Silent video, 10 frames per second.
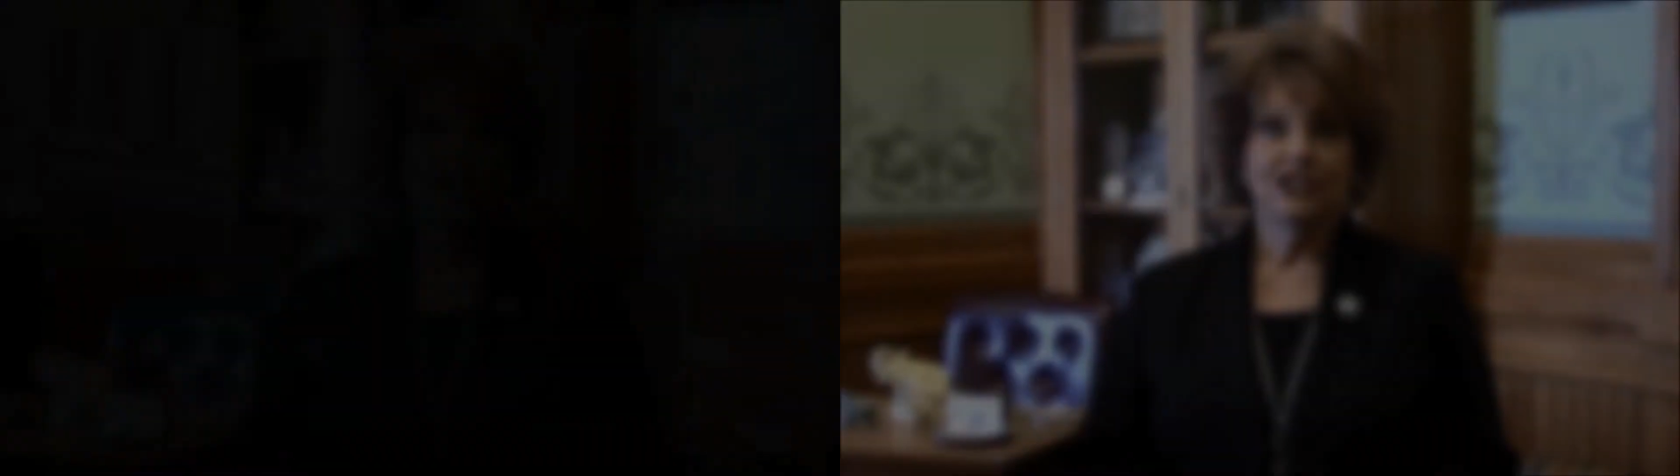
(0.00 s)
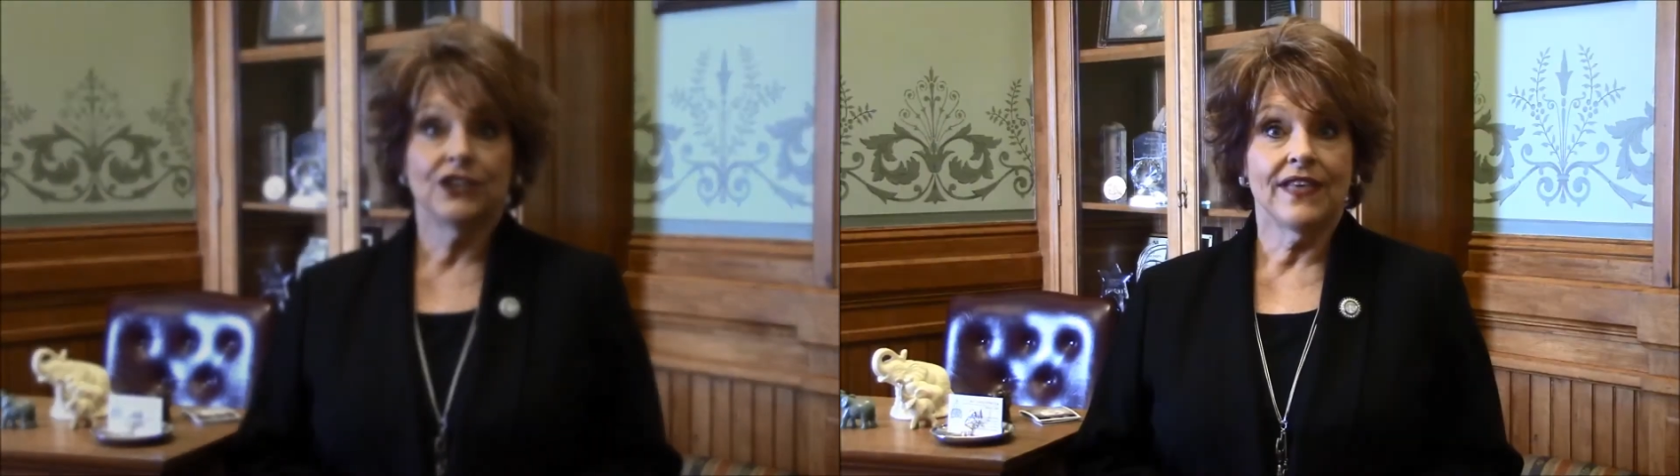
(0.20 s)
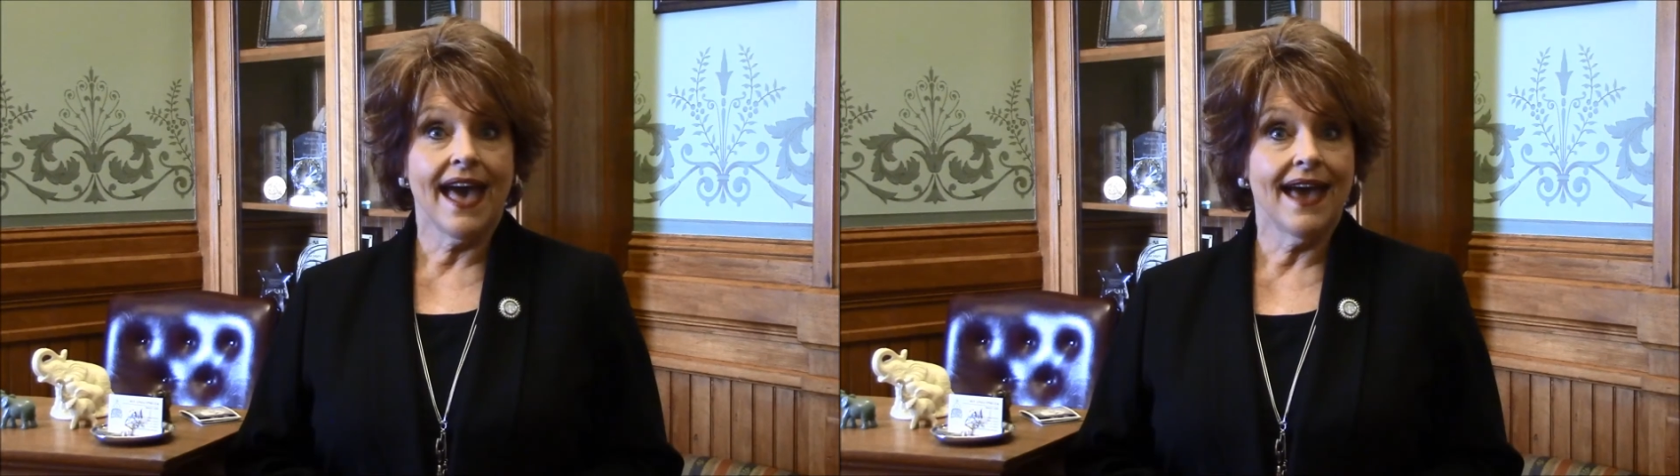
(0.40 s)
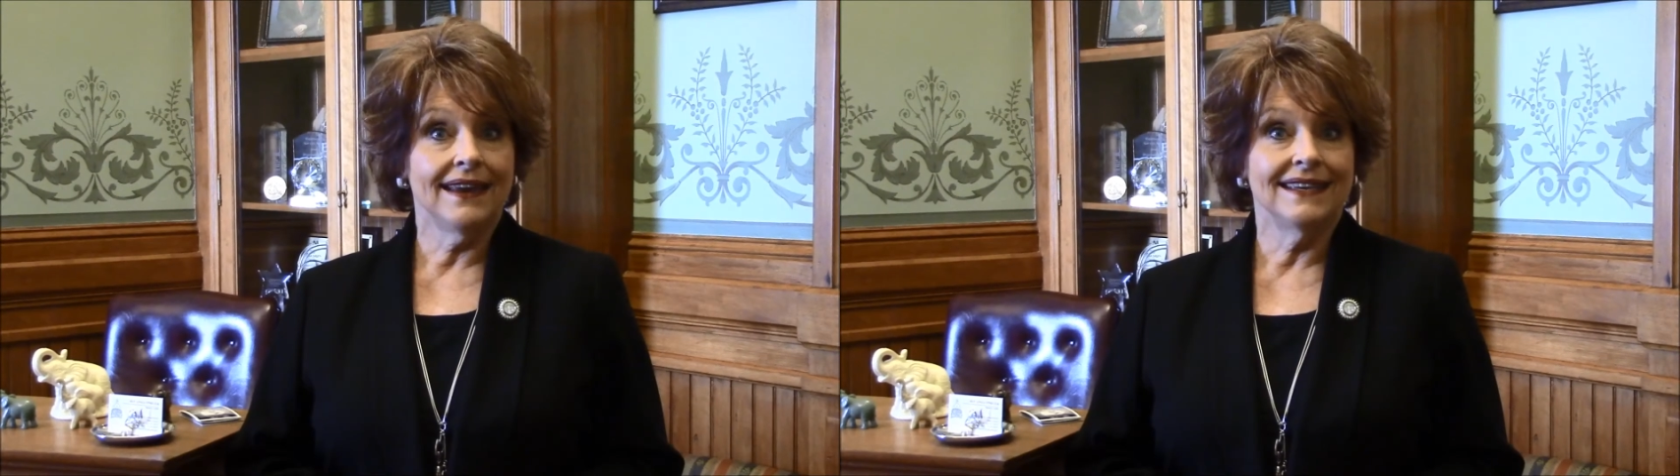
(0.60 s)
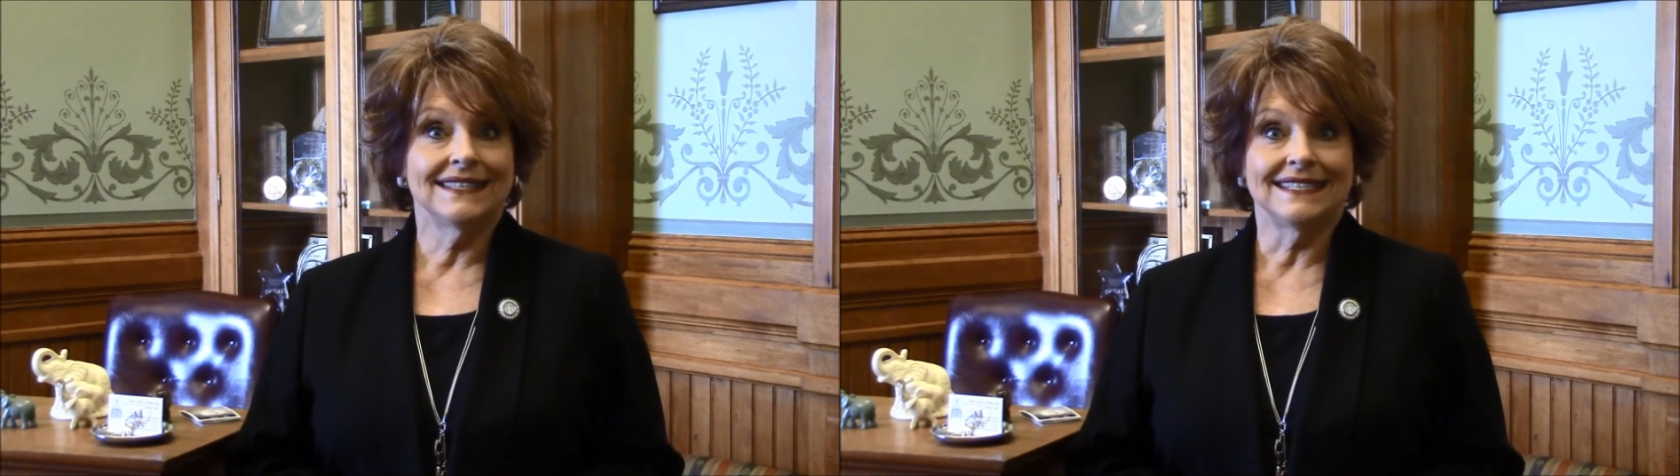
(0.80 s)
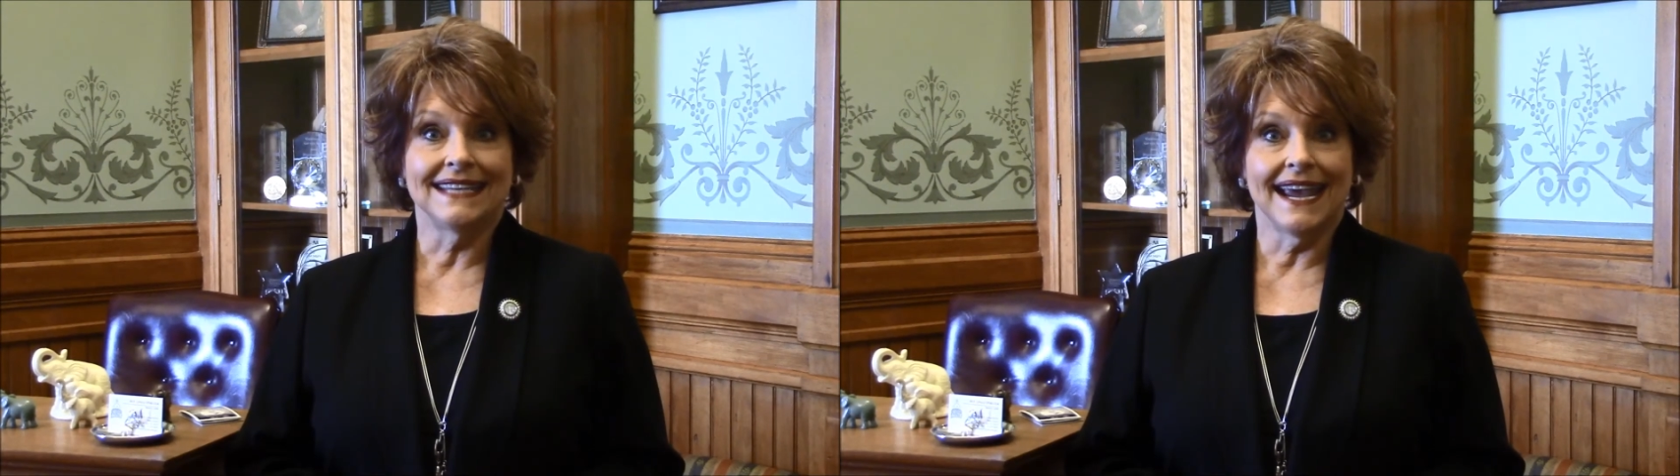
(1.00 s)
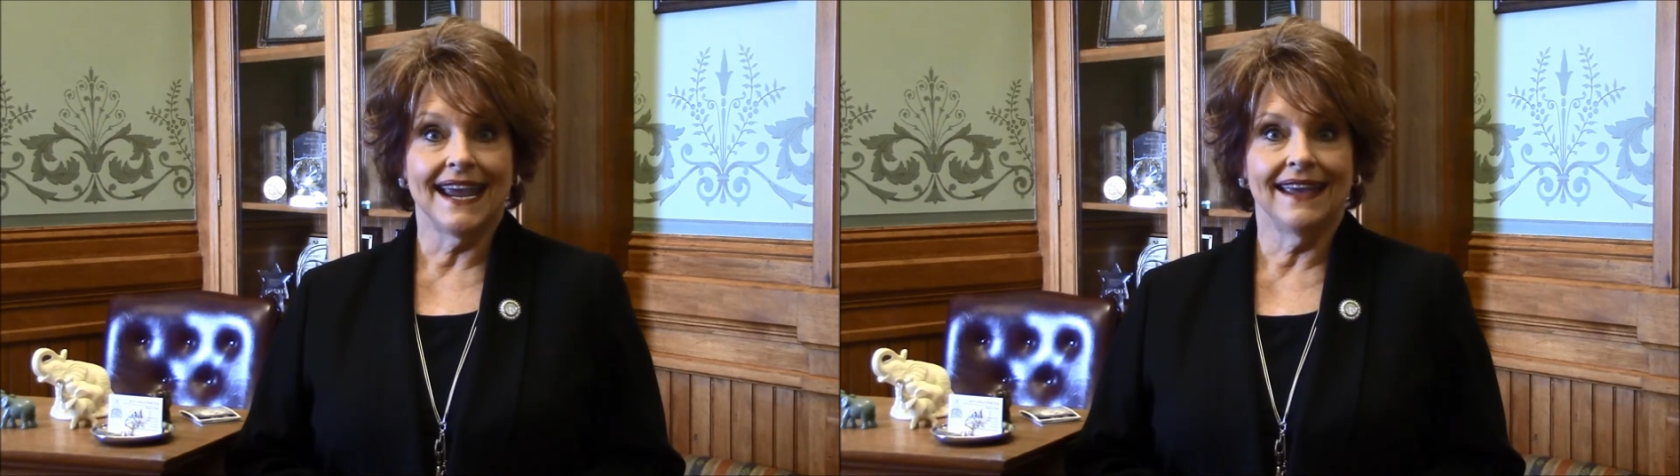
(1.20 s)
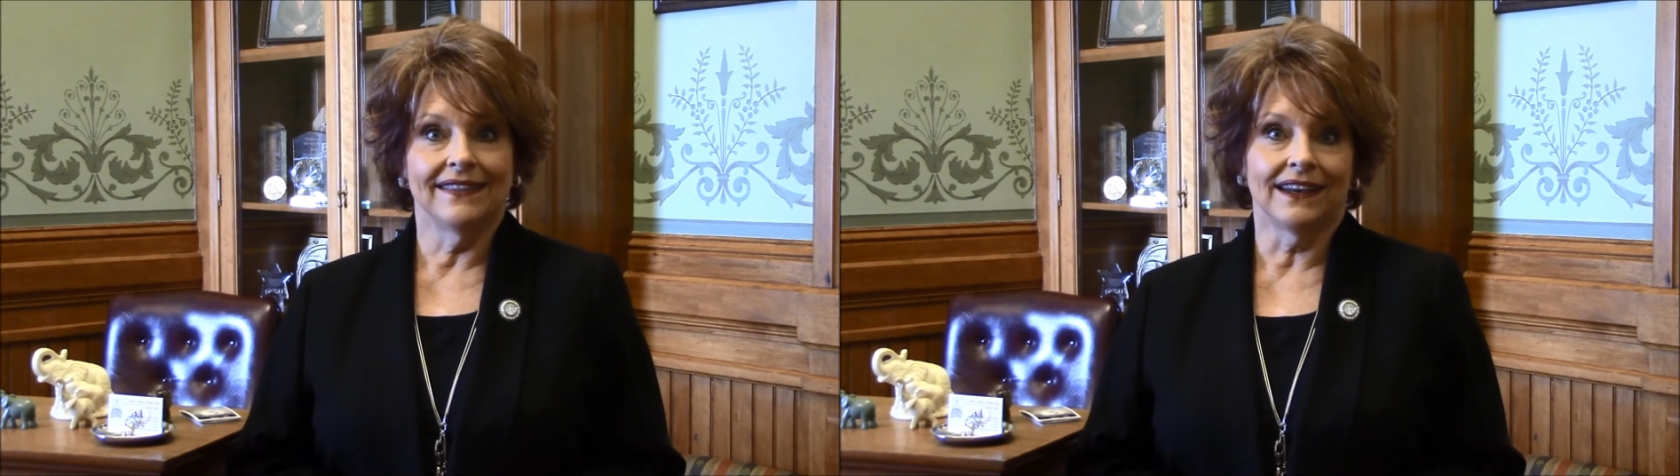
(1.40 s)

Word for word: So that is a day in the